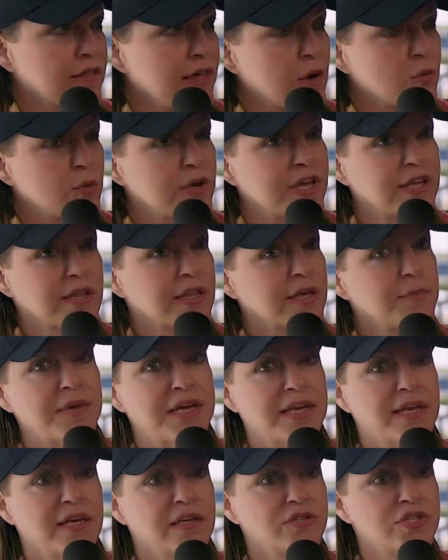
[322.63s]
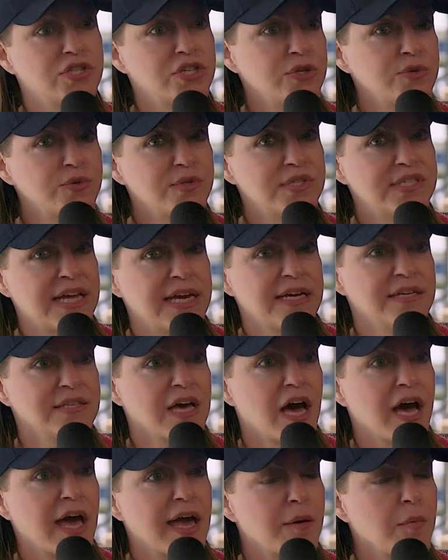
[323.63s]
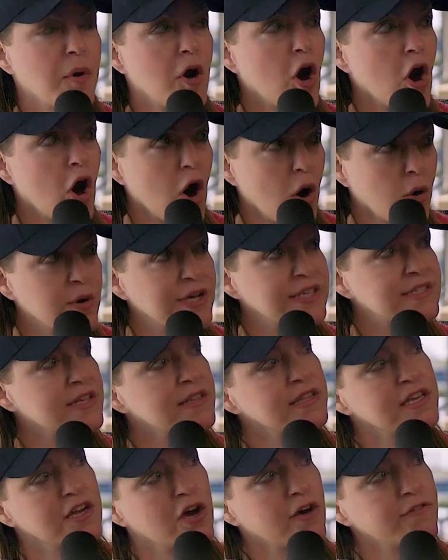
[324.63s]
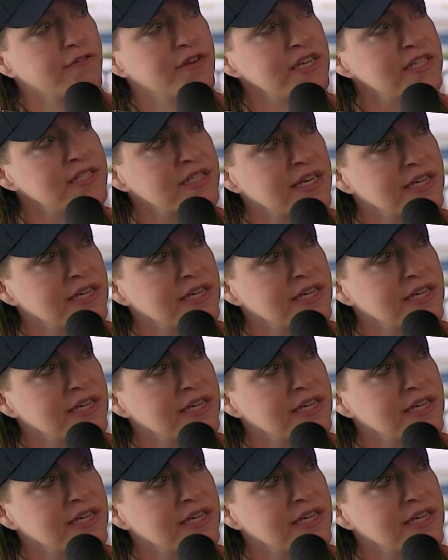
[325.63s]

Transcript: That weekly meeting. Tuesdays, I am always in the office.